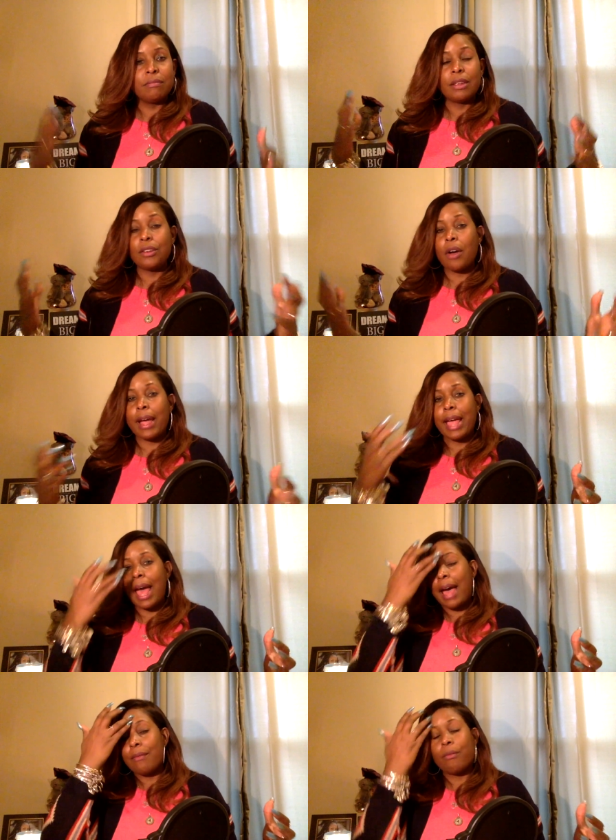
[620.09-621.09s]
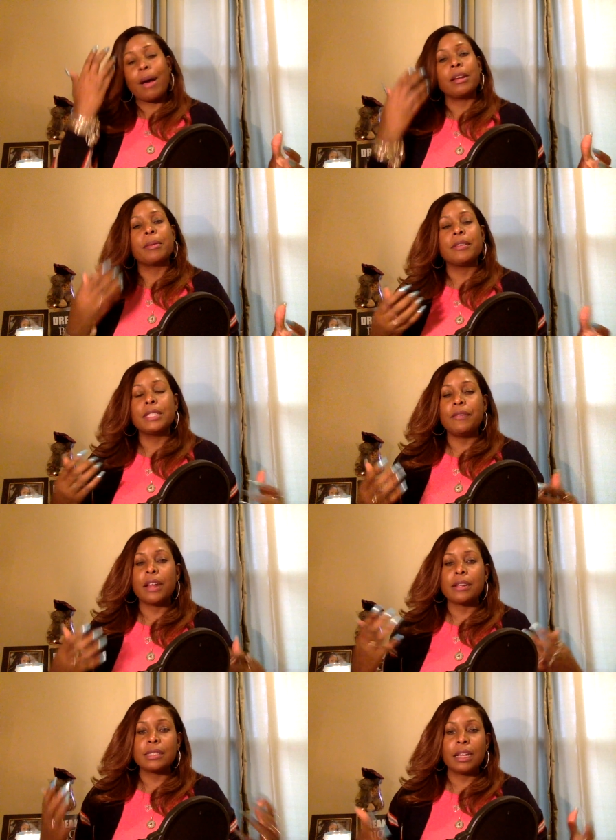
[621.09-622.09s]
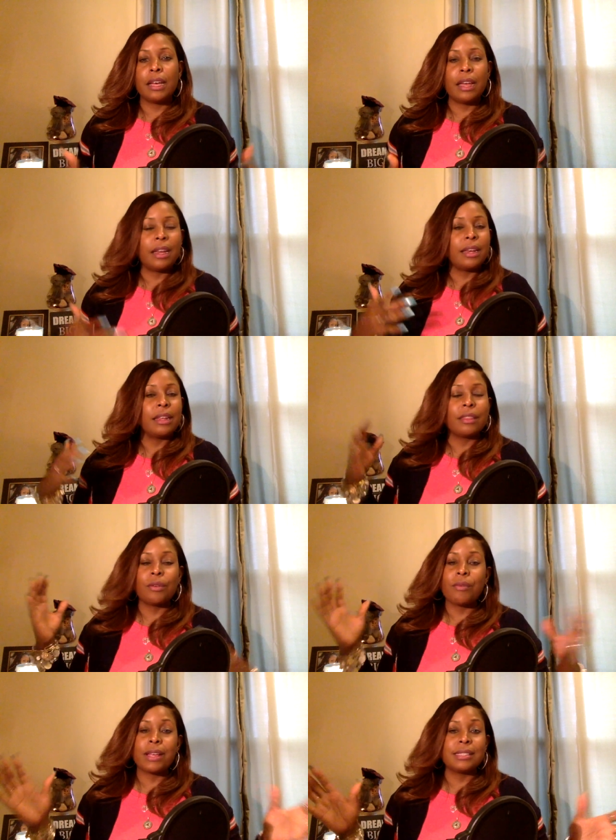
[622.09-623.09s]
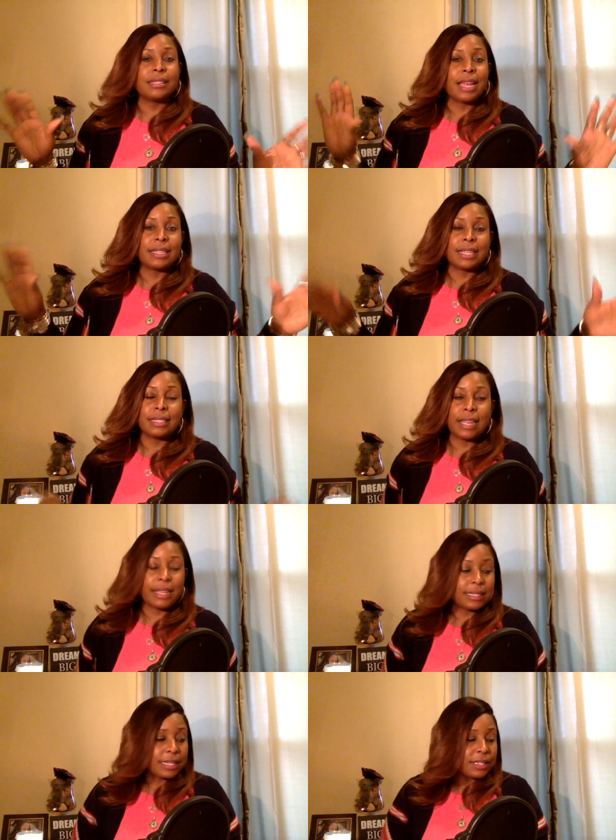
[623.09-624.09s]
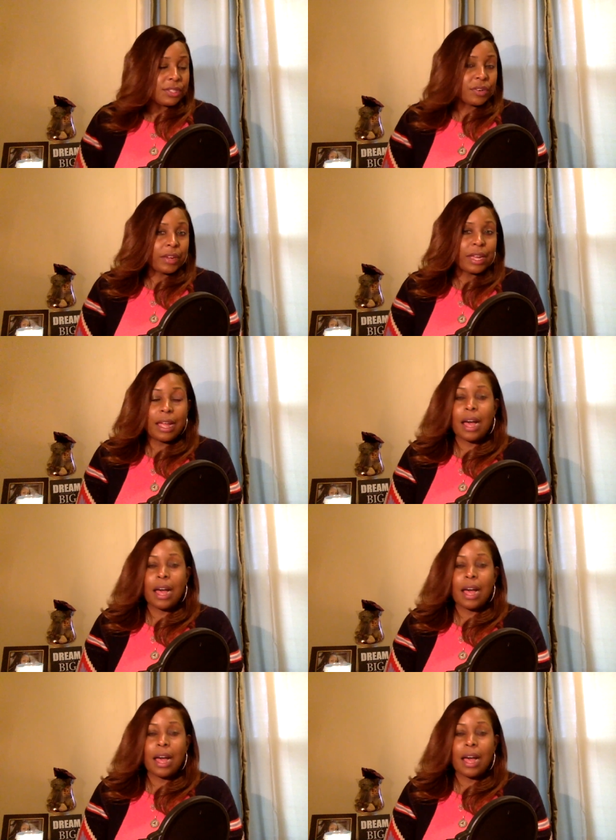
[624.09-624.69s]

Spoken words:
you know, I wound up conceiving our son, and the rest, as they say, is history.